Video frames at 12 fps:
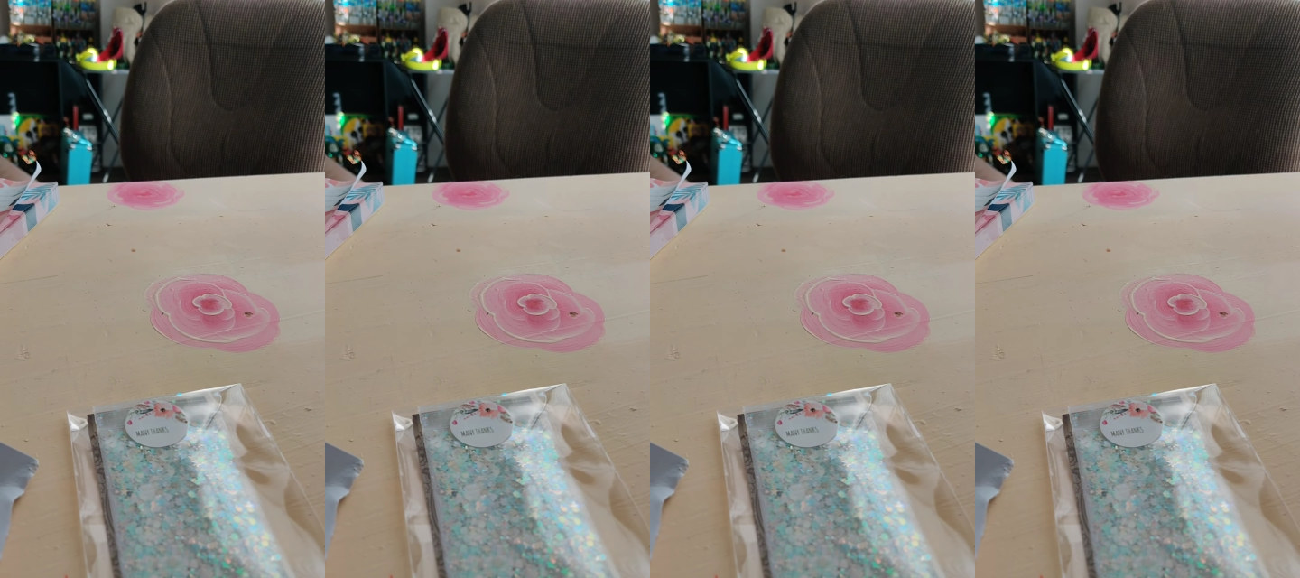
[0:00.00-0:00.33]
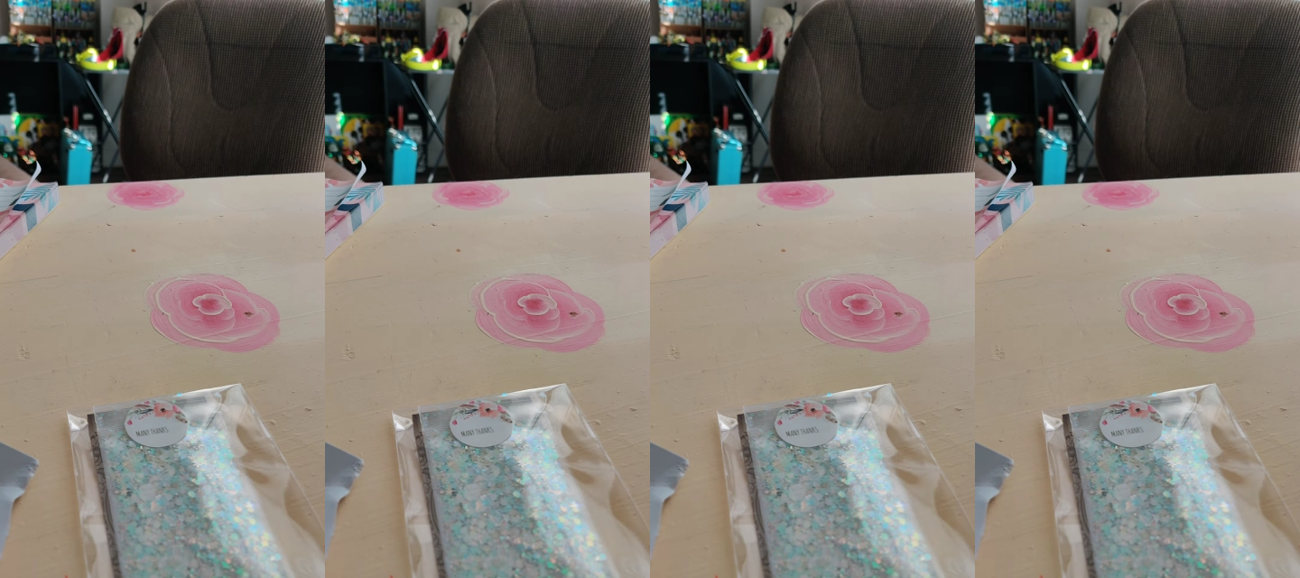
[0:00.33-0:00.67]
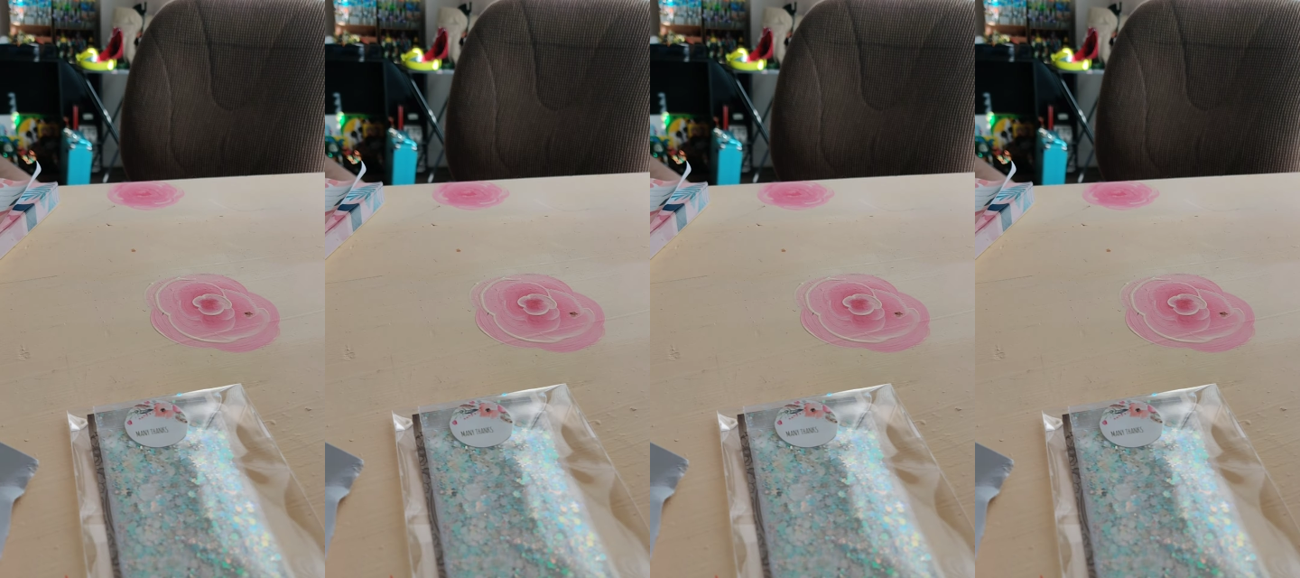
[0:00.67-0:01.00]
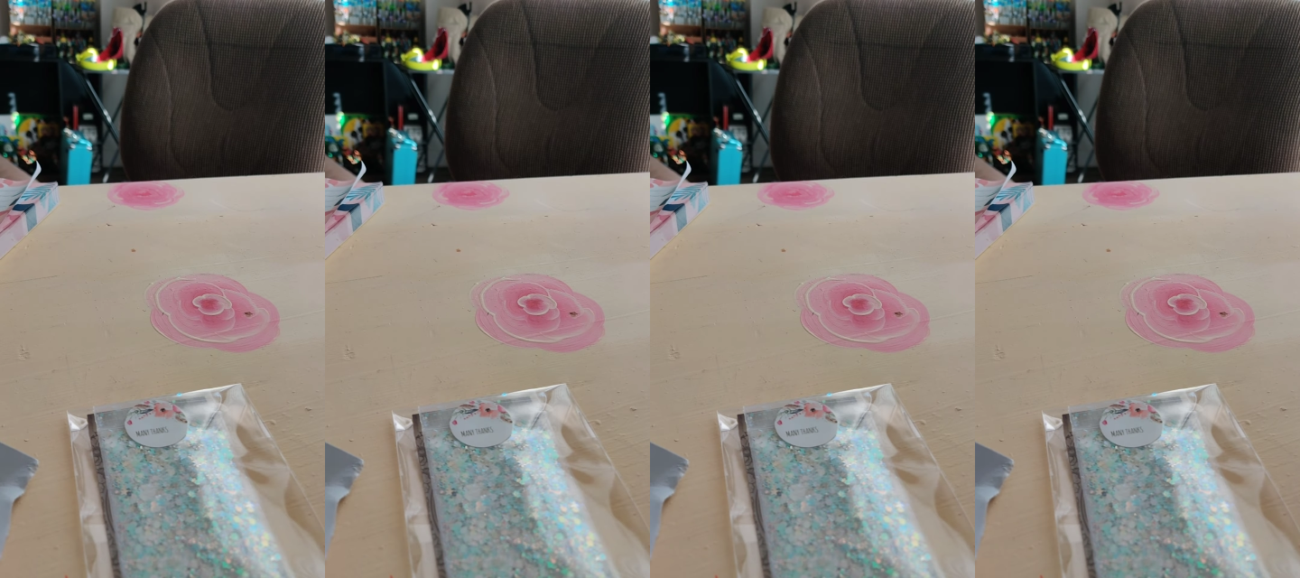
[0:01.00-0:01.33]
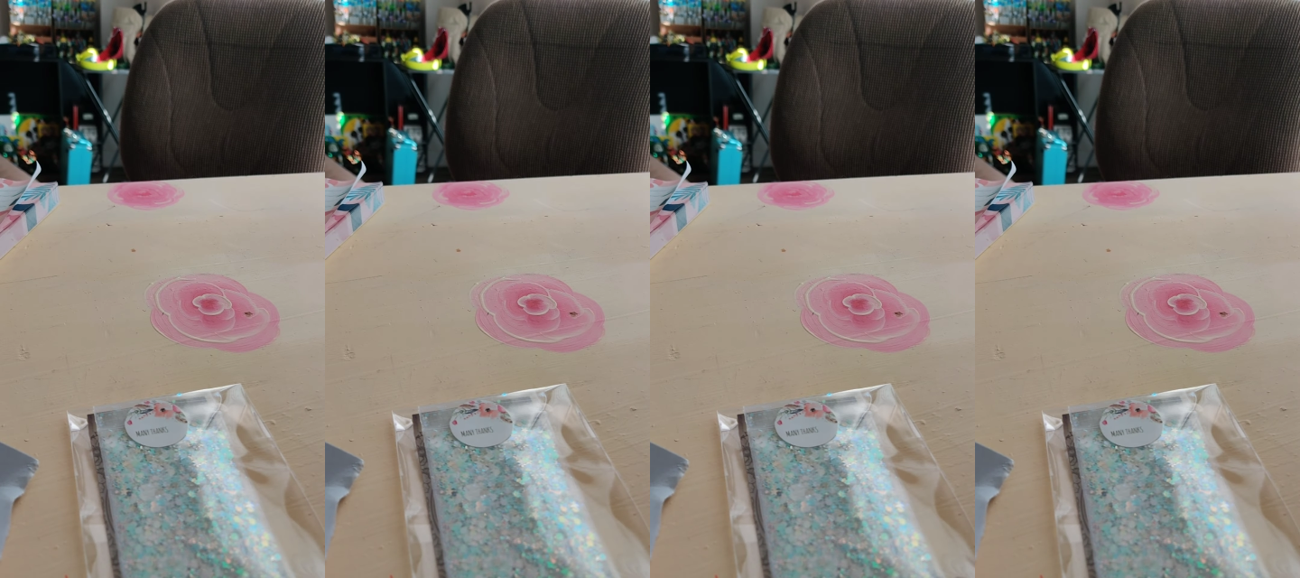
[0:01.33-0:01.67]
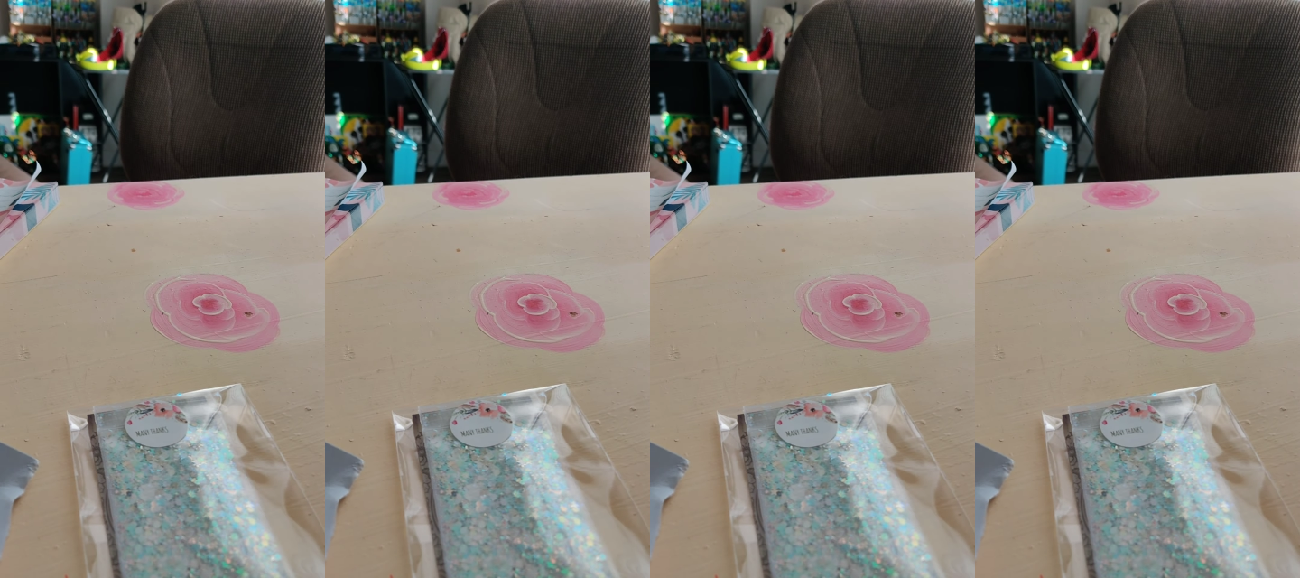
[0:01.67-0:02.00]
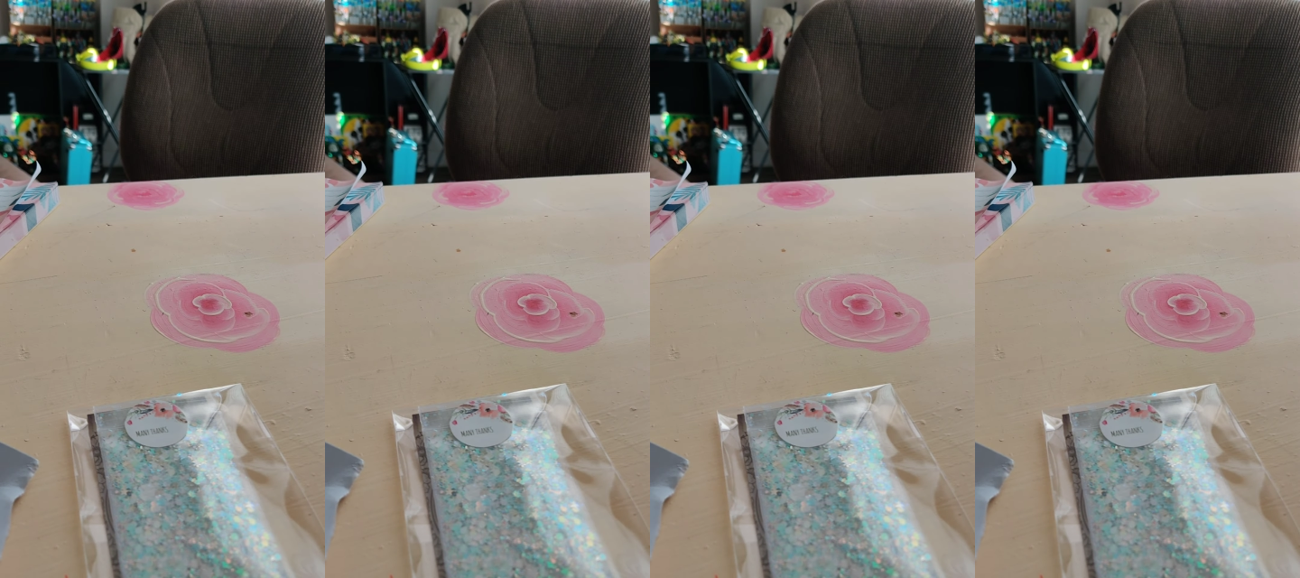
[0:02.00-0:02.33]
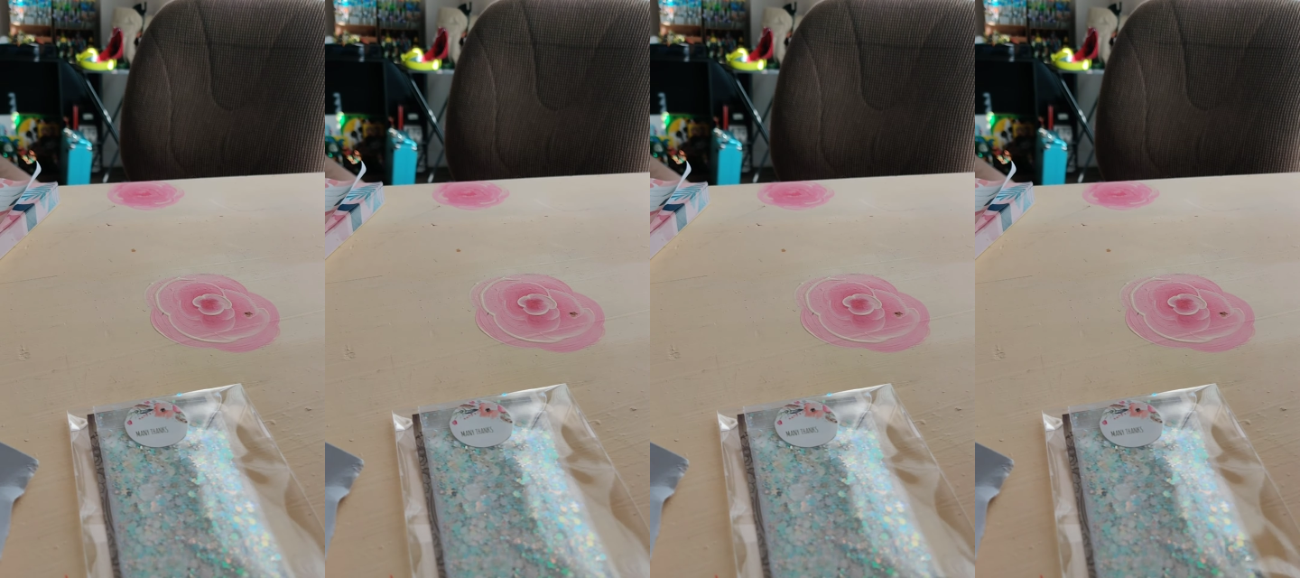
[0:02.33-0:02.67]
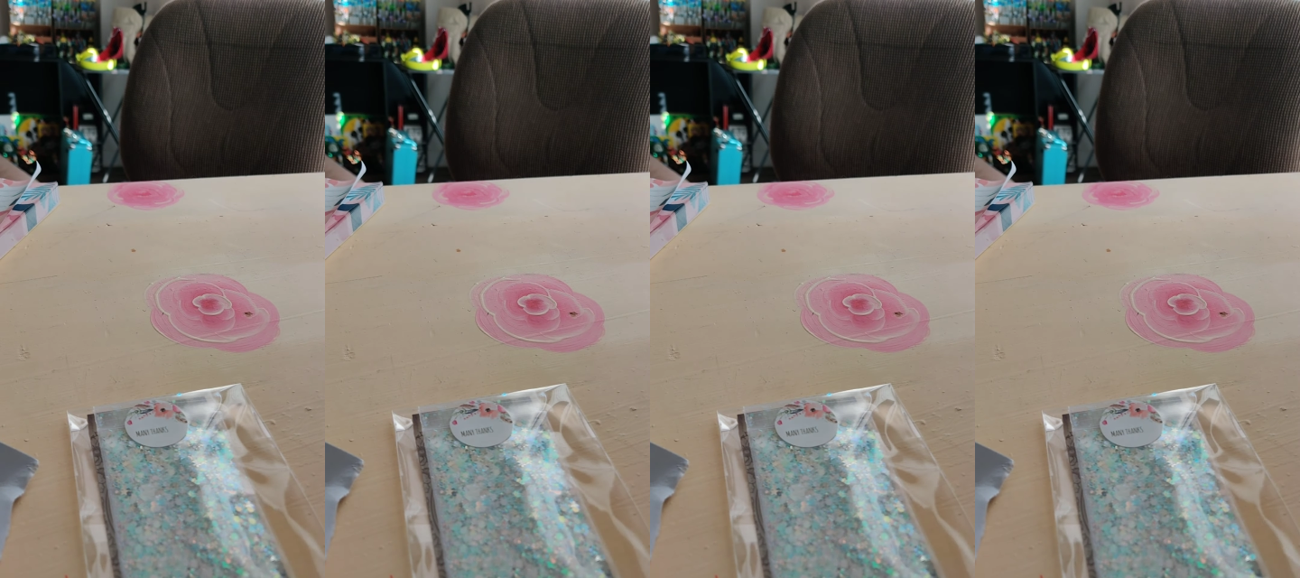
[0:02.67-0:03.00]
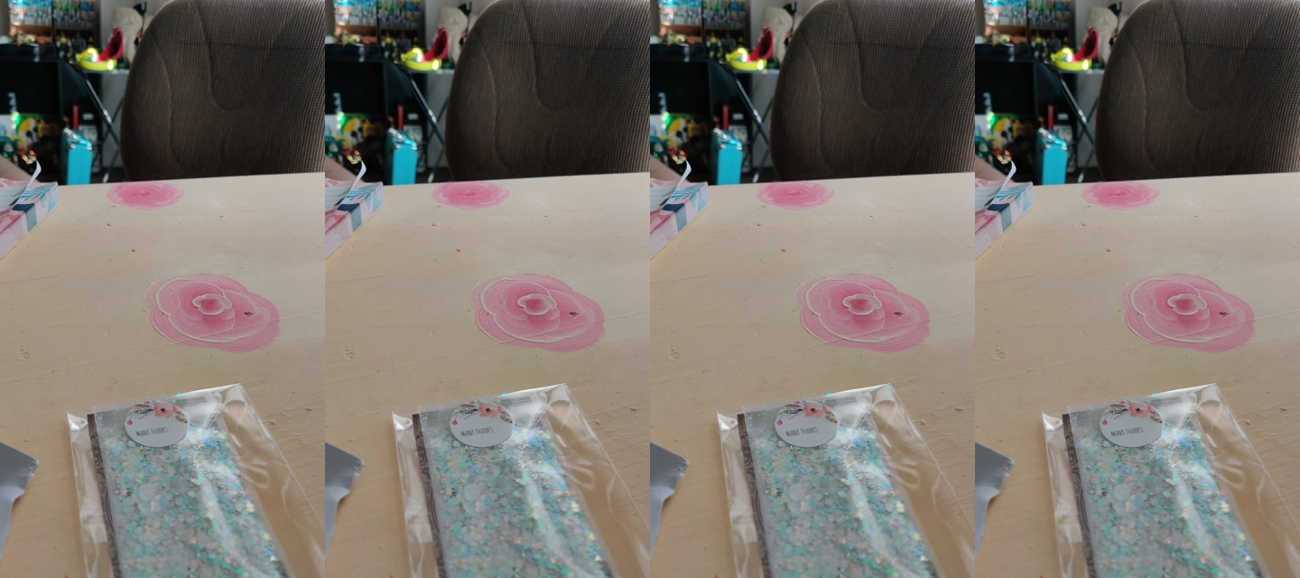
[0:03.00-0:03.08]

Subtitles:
(no speaker visible)